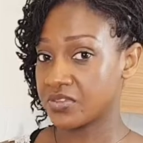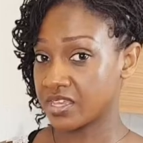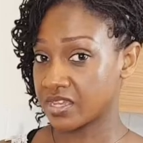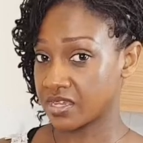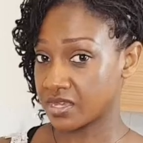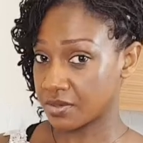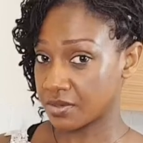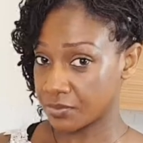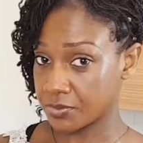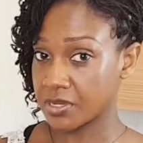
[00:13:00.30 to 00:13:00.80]
a
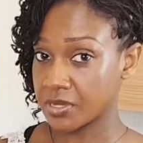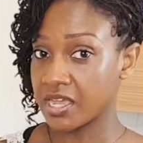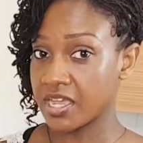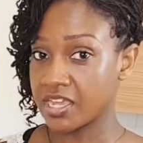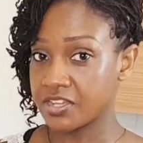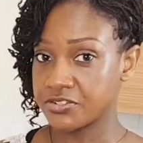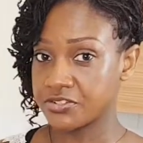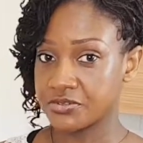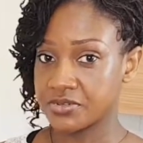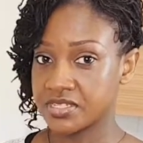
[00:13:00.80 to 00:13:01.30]

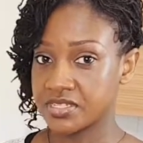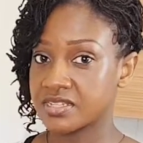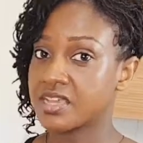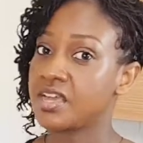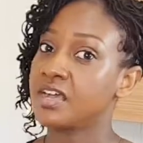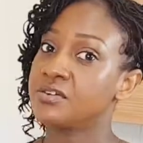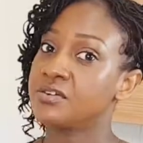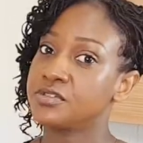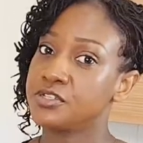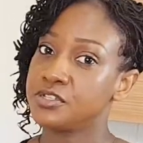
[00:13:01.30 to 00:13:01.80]
carbohydrate,
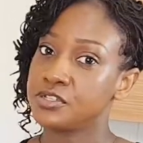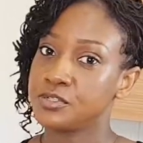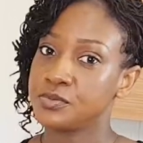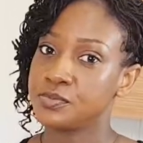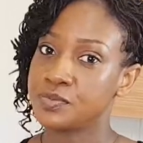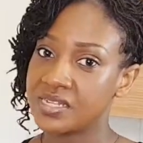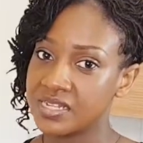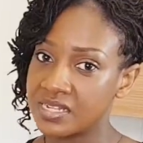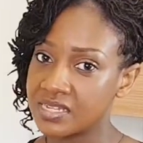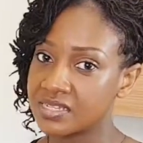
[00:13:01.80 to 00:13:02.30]
how you should
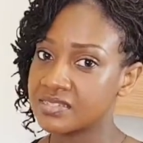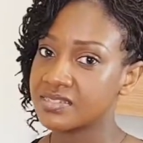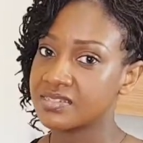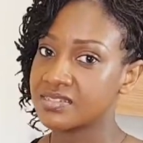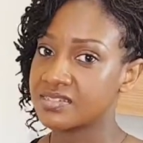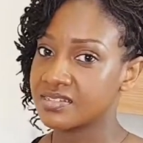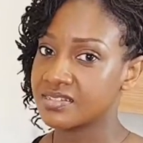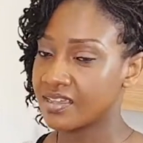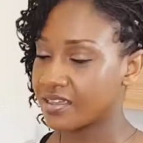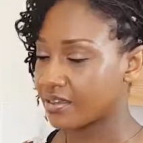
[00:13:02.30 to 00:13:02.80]
balance it
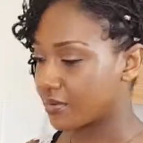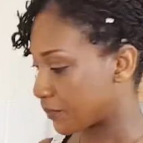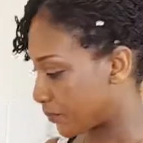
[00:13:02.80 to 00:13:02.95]
up.